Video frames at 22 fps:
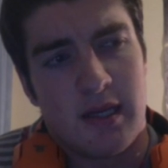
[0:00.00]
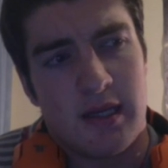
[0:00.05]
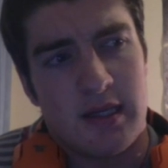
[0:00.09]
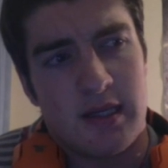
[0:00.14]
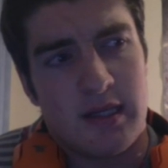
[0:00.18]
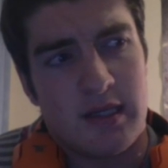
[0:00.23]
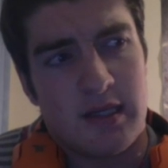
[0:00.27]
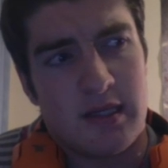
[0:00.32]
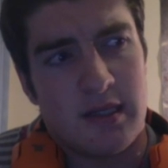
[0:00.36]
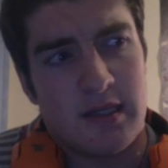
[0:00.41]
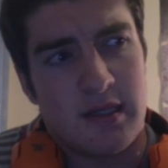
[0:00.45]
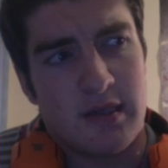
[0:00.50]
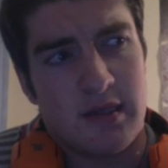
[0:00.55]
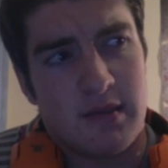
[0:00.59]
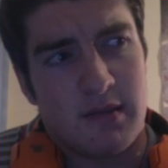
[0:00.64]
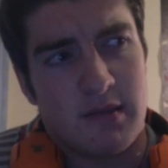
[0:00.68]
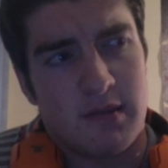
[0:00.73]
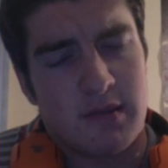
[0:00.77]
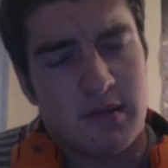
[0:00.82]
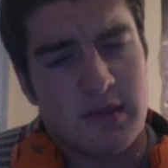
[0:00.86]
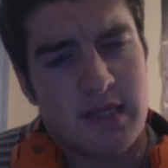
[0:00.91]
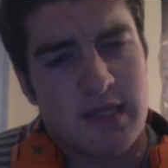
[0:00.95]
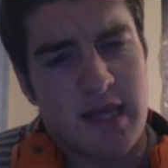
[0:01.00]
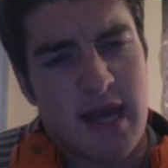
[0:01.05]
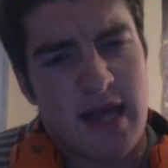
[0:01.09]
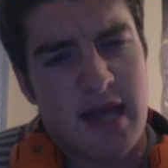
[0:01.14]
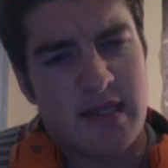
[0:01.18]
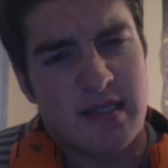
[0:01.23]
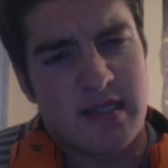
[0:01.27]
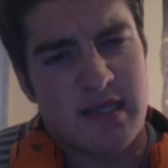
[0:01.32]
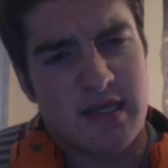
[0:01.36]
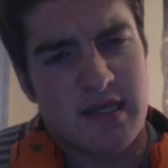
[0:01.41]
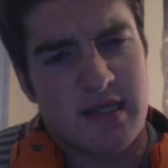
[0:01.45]
Uh, what was the
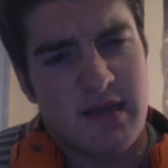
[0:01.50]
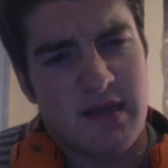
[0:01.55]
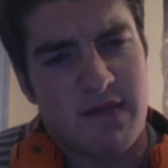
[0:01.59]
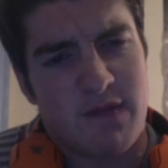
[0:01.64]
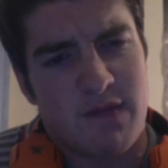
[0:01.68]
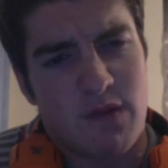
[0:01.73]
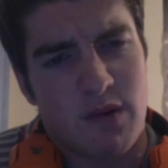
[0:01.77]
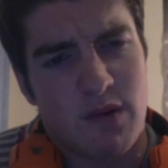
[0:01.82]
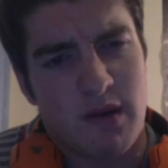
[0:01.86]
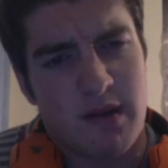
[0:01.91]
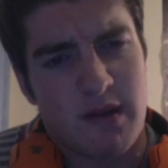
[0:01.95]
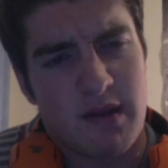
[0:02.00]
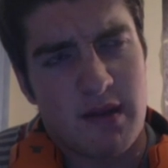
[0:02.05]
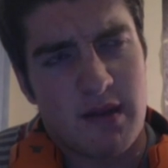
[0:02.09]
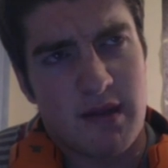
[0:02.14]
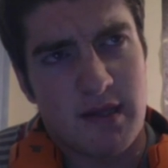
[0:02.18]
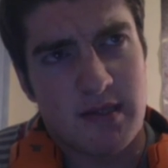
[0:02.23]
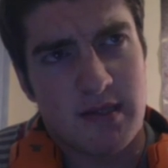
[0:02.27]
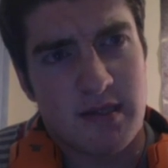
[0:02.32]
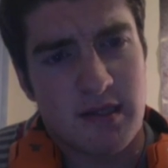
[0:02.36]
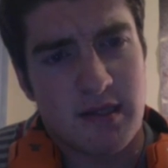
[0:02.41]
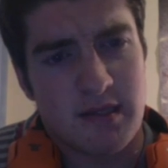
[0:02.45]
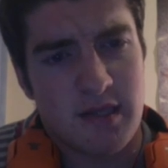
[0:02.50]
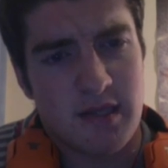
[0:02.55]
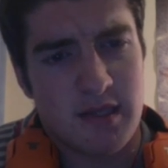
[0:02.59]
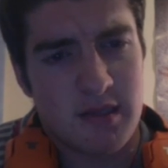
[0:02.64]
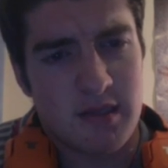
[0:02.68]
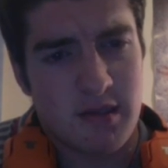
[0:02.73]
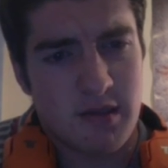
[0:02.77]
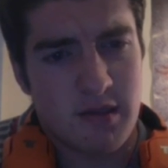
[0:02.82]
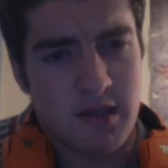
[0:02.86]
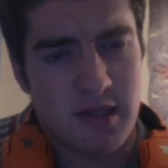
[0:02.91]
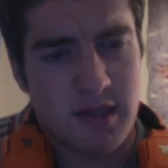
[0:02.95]
N64? I think that's
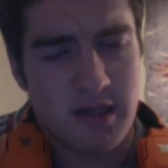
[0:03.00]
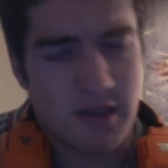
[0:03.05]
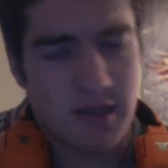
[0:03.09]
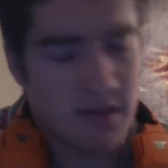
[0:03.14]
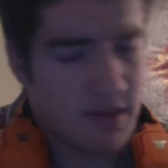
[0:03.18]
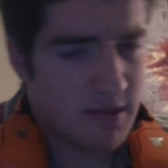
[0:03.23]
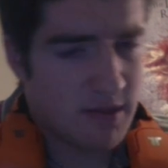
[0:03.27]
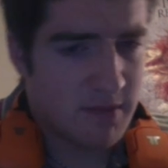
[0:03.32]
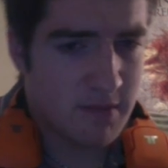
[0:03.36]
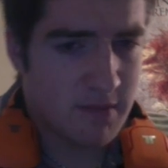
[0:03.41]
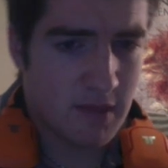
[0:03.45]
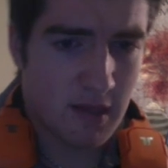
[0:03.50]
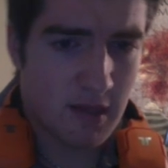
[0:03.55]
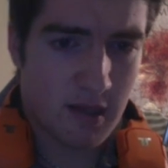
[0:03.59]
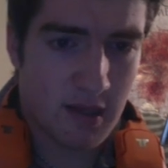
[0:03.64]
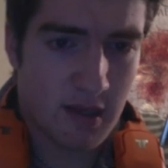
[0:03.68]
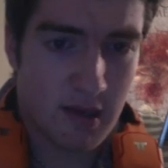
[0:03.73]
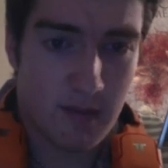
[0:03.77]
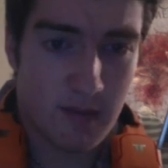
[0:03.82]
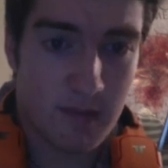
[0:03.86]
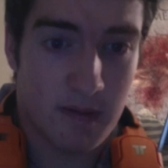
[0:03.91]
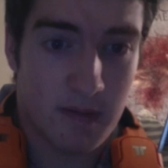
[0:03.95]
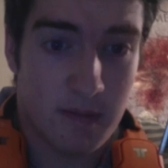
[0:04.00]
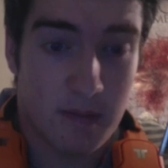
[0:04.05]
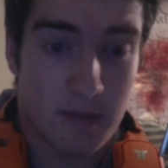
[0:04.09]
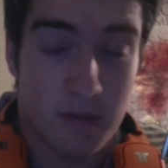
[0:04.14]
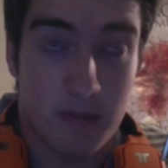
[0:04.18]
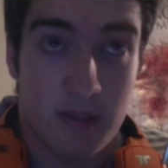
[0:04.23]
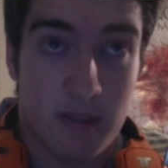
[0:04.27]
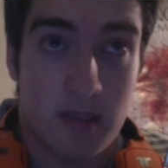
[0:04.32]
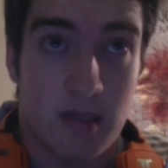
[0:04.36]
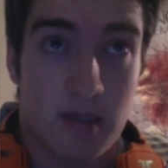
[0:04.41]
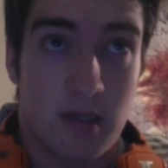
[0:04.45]
Nintendo, right? Um, I can't remember,
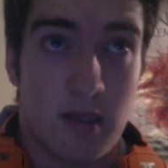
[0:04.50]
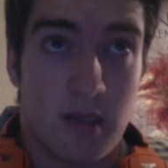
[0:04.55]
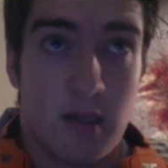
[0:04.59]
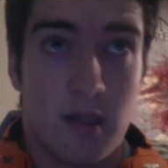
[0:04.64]
but